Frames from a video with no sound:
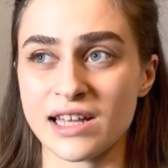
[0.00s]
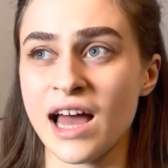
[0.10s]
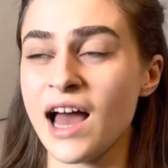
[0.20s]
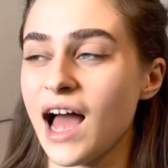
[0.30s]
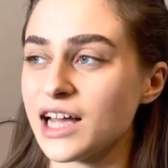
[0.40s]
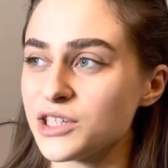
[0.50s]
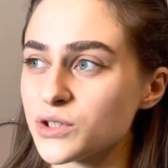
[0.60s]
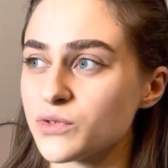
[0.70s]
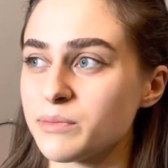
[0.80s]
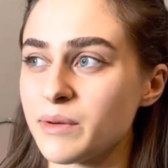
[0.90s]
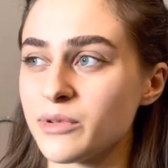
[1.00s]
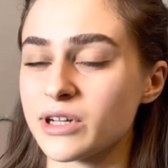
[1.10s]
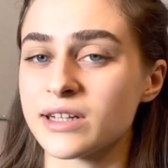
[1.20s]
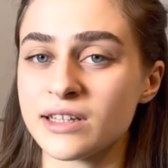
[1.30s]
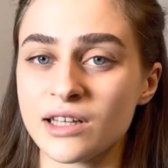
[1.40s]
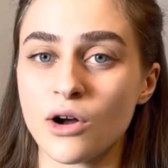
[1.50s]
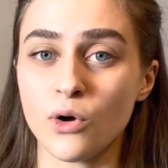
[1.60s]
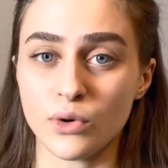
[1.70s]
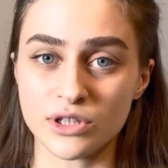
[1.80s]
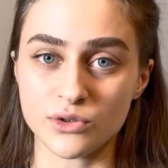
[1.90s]
And I just remember cleaning
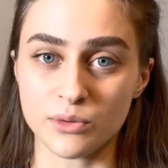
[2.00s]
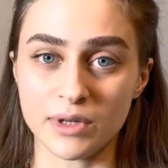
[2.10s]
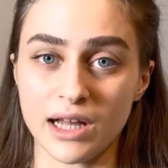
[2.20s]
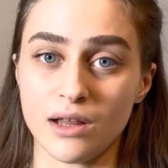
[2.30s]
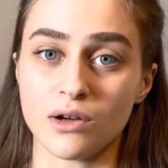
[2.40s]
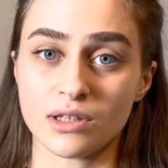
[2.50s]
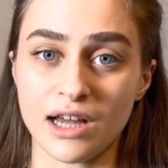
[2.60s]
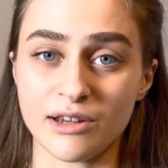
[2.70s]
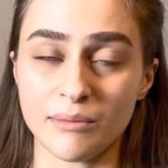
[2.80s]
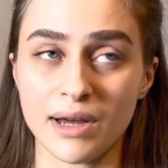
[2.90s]
always took me a long time.